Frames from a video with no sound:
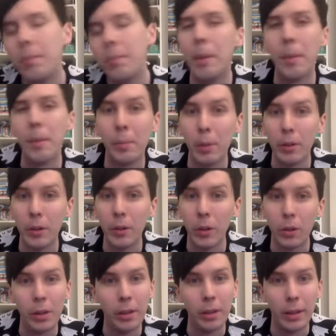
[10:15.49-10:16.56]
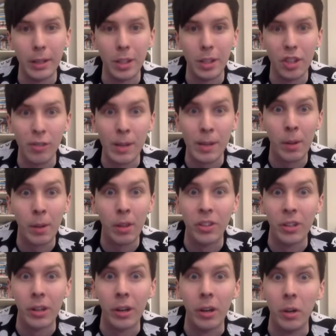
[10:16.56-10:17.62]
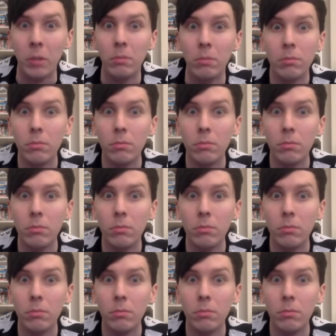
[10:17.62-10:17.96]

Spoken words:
Maybe I pre-recorded this 3 months ago.